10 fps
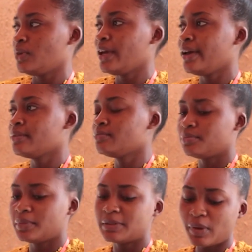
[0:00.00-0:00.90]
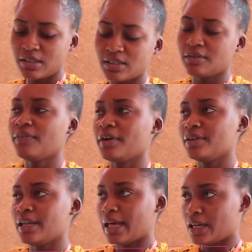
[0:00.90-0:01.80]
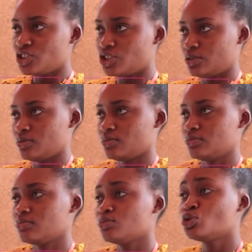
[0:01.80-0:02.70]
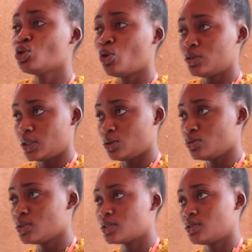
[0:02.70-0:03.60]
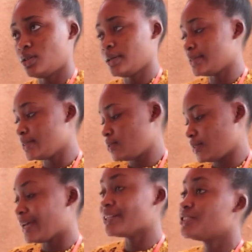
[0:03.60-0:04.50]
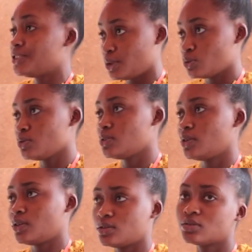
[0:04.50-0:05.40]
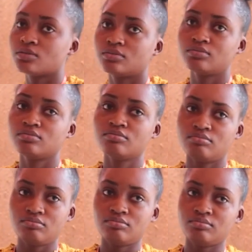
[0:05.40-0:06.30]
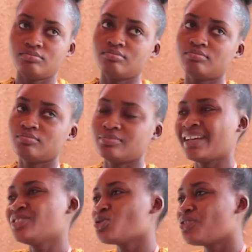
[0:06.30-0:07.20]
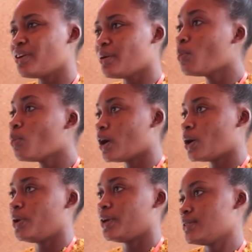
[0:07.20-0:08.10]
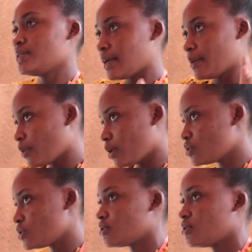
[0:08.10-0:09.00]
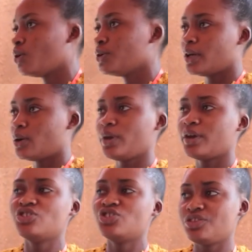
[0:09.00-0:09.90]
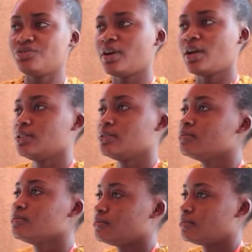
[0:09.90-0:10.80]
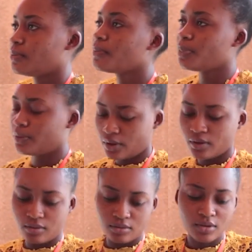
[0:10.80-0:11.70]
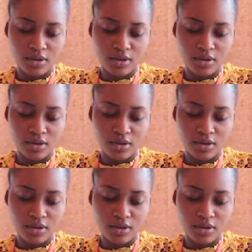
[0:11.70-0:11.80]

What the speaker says: Yeah, I'm expecting a very large turnout and large sales, yes. And to create more awareness about underwear generally. Yeah.